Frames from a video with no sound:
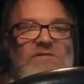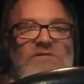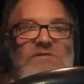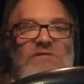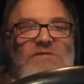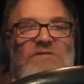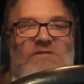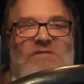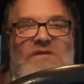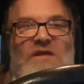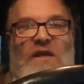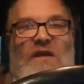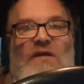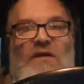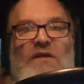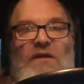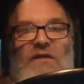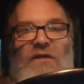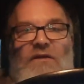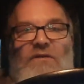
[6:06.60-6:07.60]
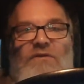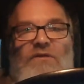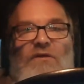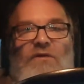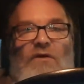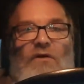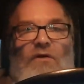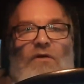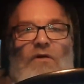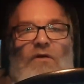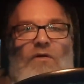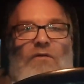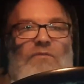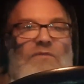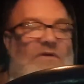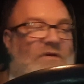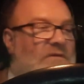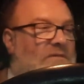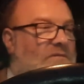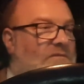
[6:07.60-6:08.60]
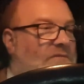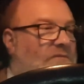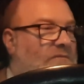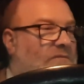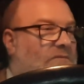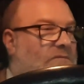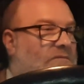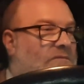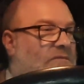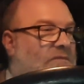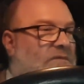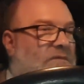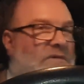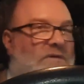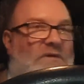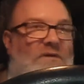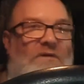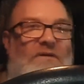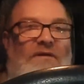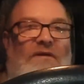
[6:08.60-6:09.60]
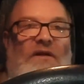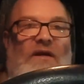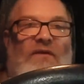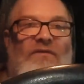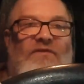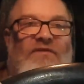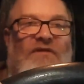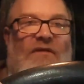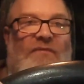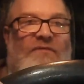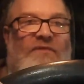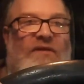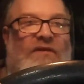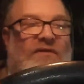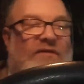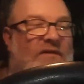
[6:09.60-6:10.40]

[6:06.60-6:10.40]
And then I get to go home and have something